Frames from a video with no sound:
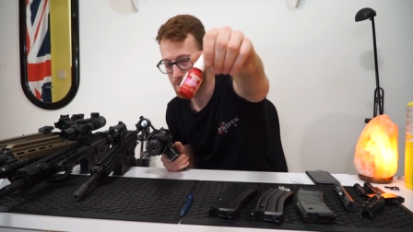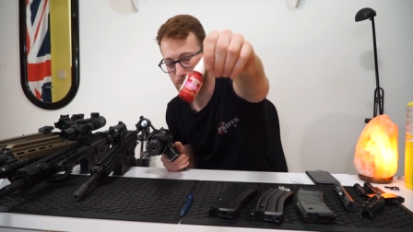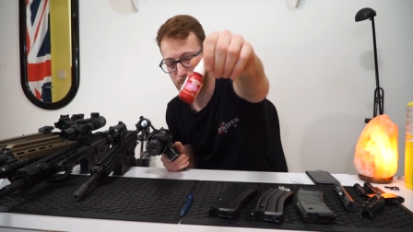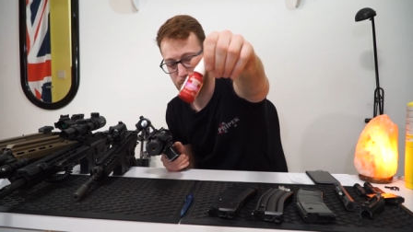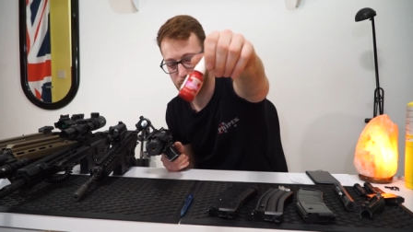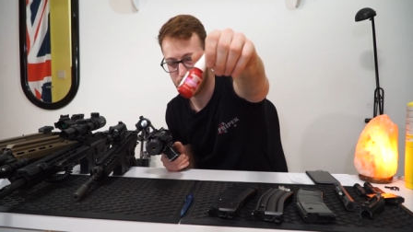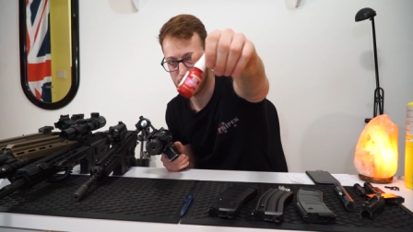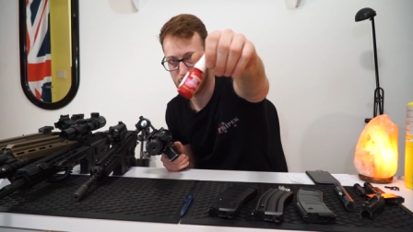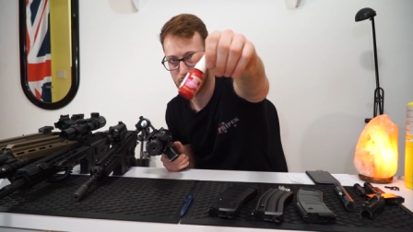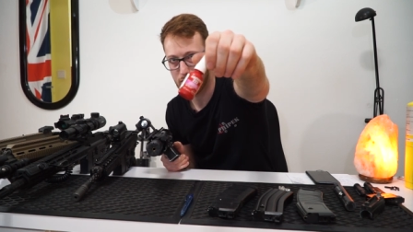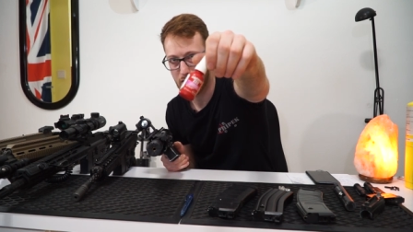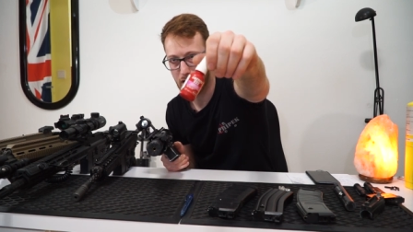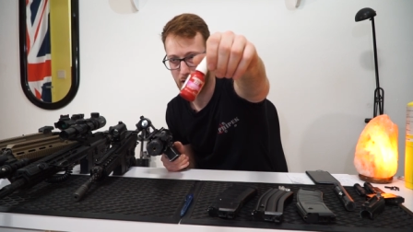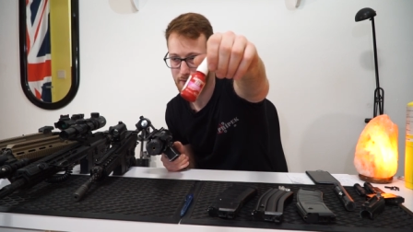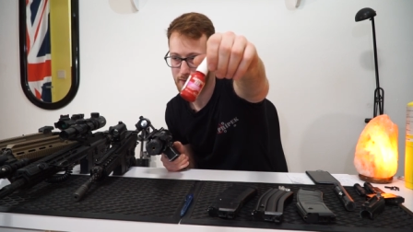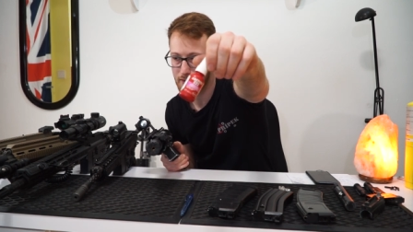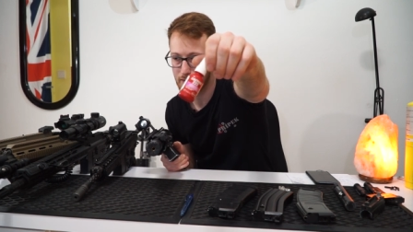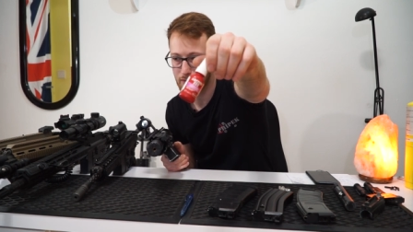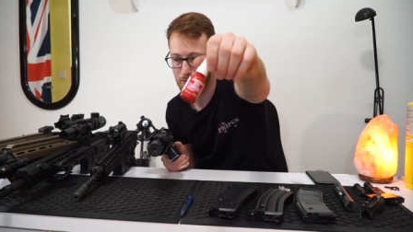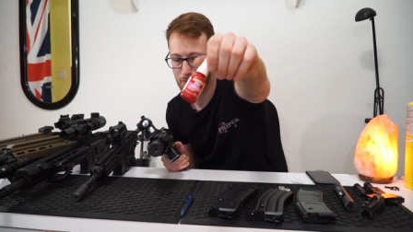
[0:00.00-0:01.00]
That's
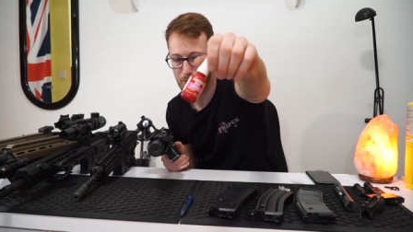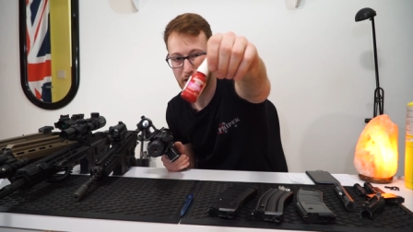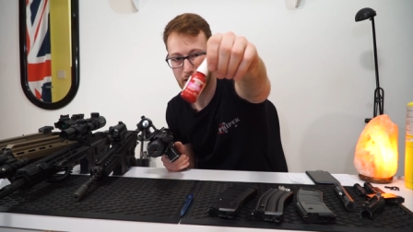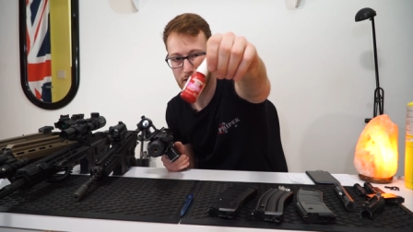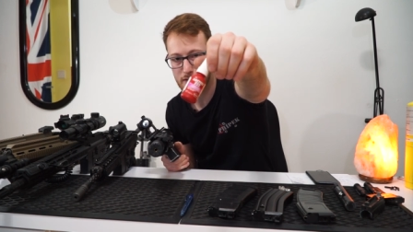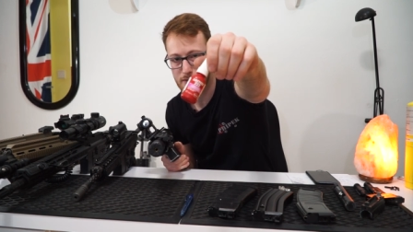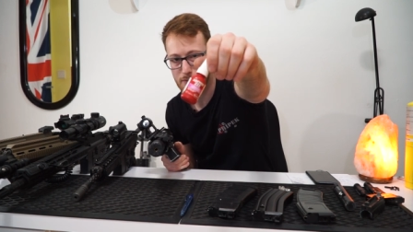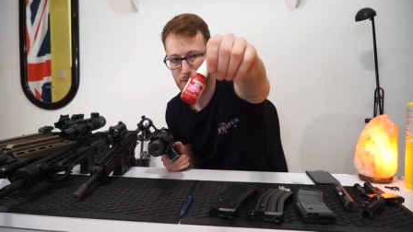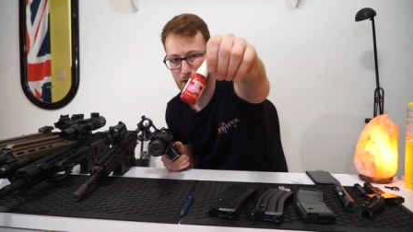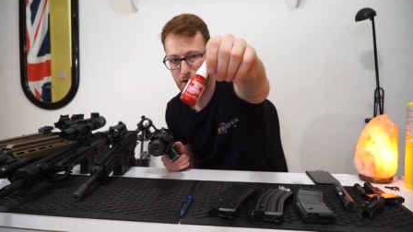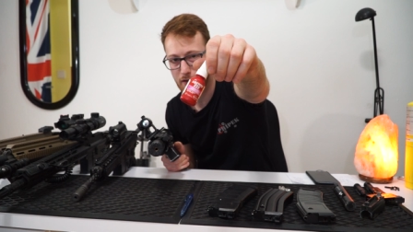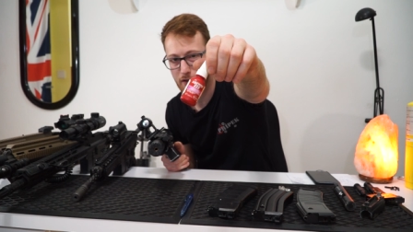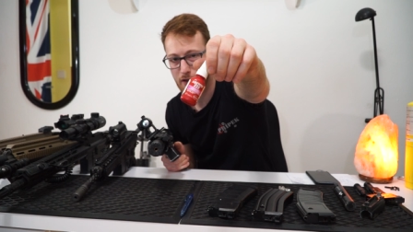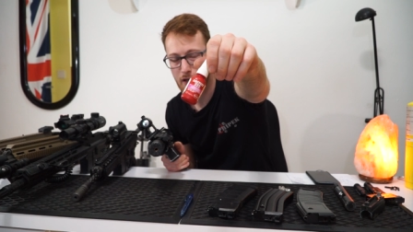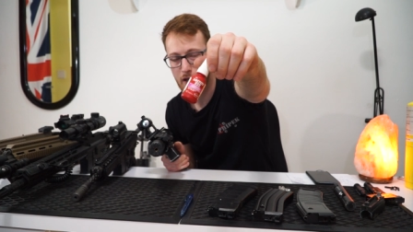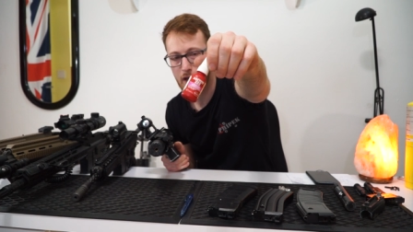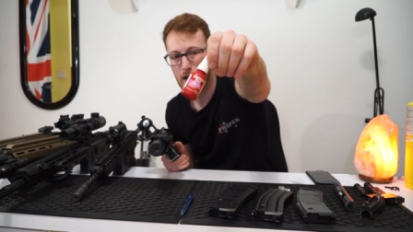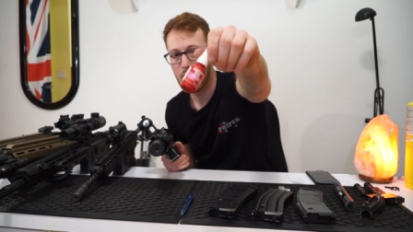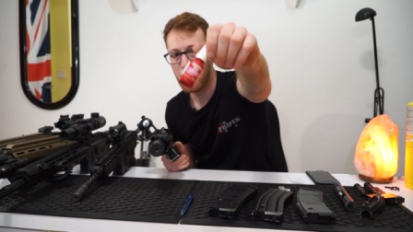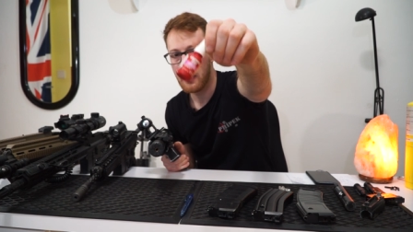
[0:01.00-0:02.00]
I think the weakest one,